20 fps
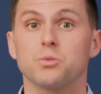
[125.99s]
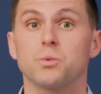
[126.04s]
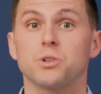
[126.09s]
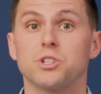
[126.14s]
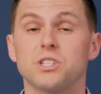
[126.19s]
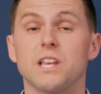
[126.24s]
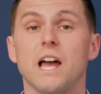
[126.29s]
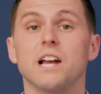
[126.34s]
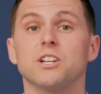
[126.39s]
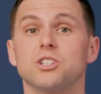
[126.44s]
which
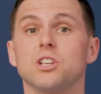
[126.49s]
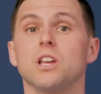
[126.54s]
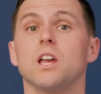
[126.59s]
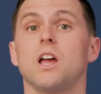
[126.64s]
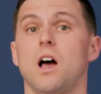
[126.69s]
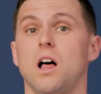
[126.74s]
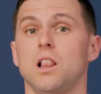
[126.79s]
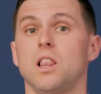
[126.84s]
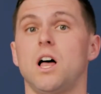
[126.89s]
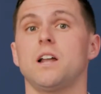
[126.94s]
is
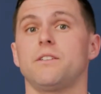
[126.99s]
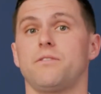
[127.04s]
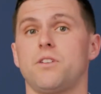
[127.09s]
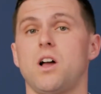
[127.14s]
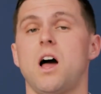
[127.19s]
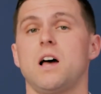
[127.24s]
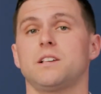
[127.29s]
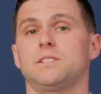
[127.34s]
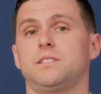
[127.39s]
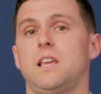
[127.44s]
actually a lot of
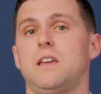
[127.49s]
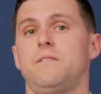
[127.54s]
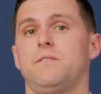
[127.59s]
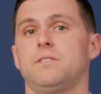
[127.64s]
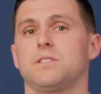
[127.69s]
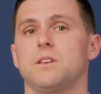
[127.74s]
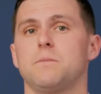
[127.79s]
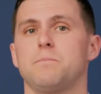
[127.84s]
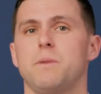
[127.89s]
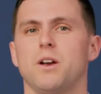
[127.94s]
cost
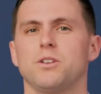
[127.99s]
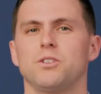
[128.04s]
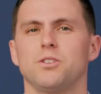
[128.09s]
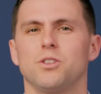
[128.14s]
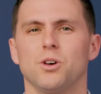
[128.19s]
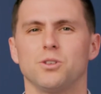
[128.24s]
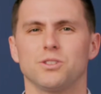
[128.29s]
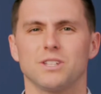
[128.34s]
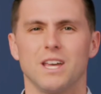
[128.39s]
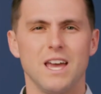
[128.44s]
savings compared to
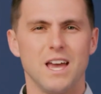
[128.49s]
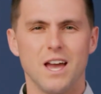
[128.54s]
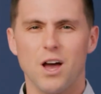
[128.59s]
those